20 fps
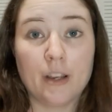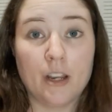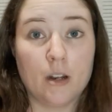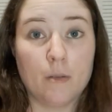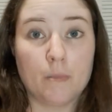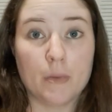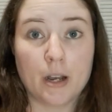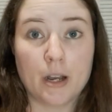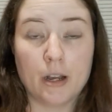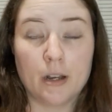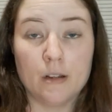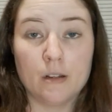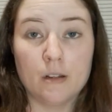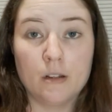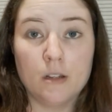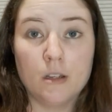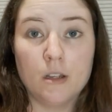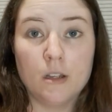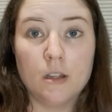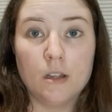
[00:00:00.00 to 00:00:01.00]
in my
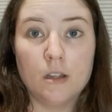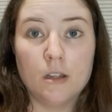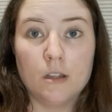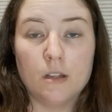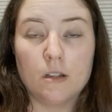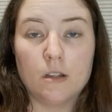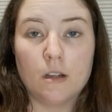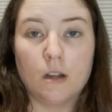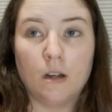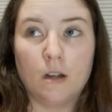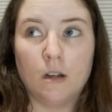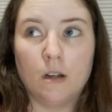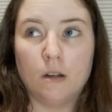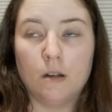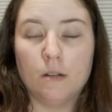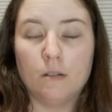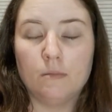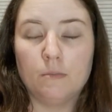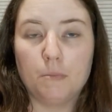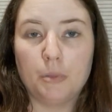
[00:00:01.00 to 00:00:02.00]

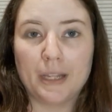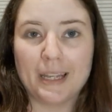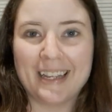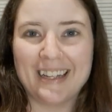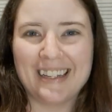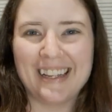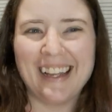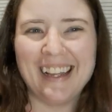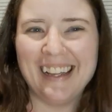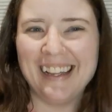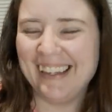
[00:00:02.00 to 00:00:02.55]
blanket.